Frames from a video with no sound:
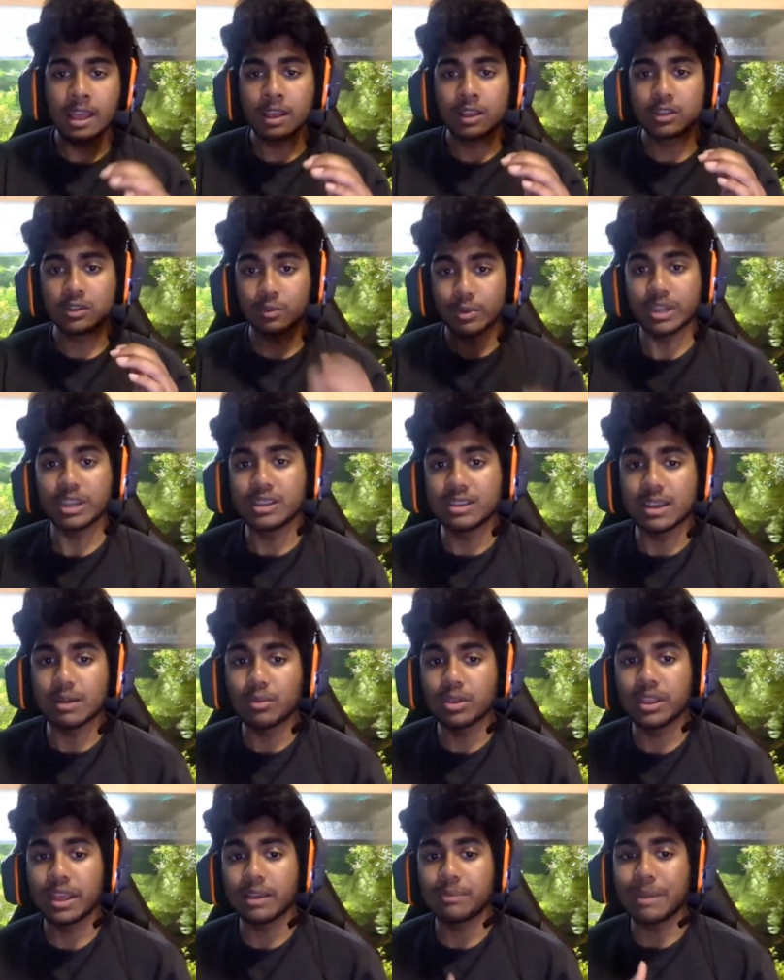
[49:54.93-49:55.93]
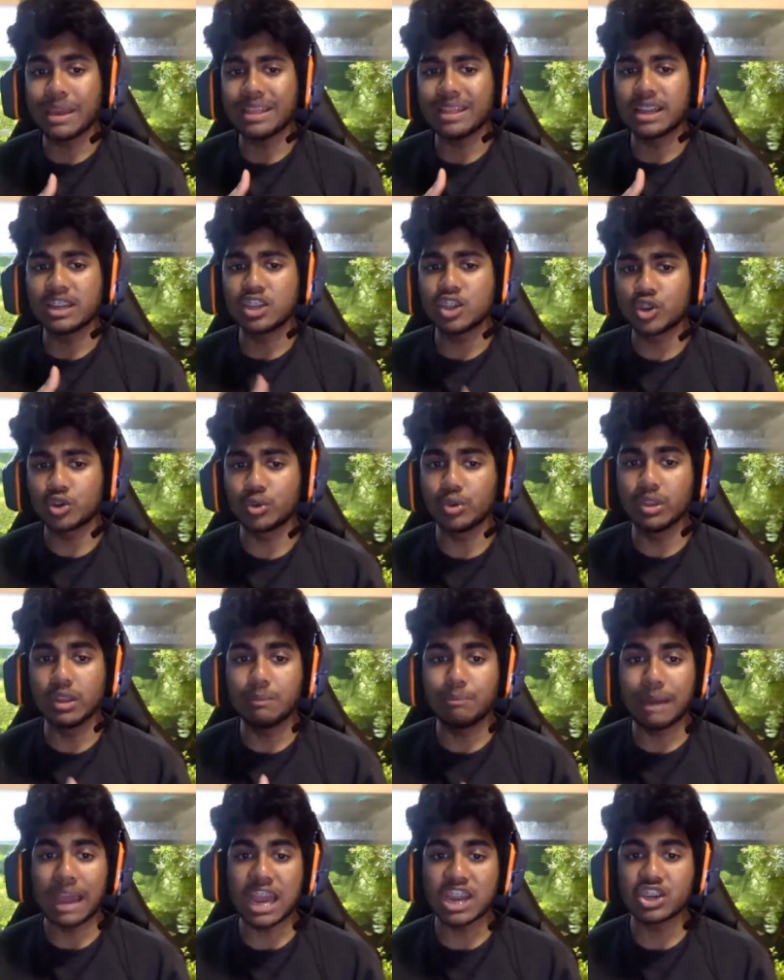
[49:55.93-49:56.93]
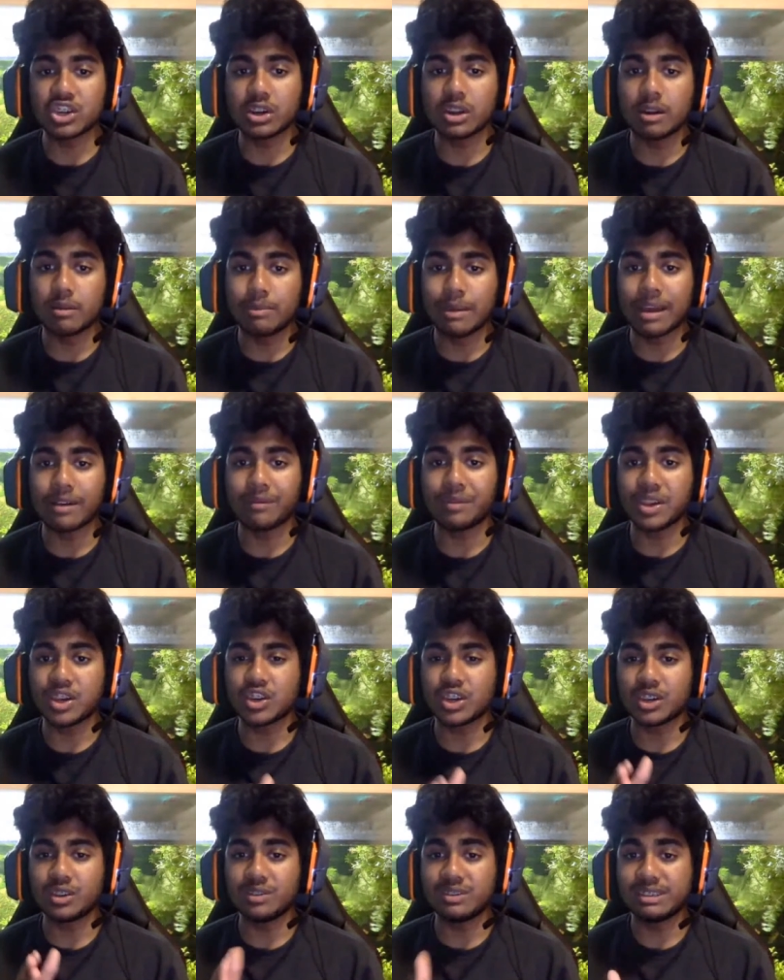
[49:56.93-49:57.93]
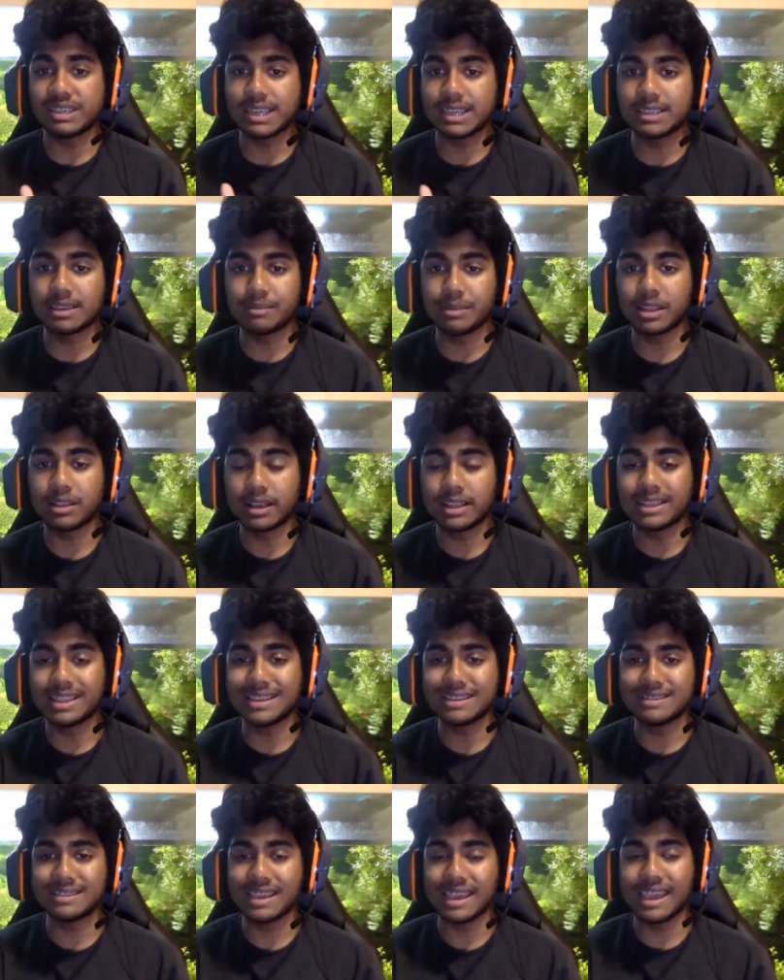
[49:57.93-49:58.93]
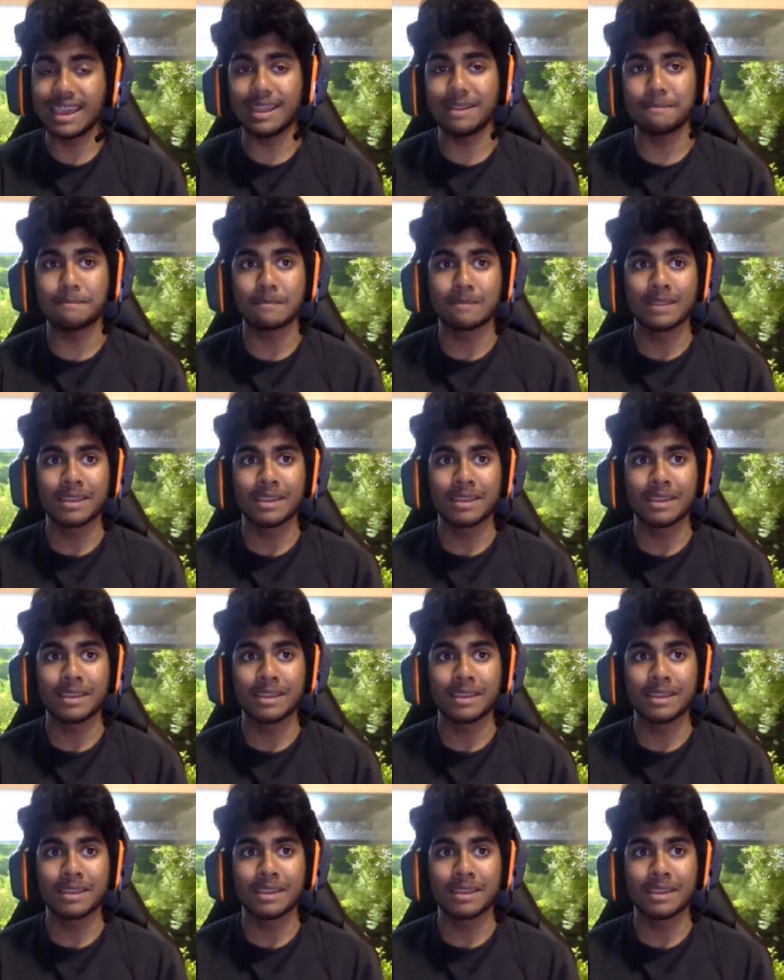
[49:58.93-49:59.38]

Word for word: So when you're someone like me that is truly passionate about fish and you see something like this, it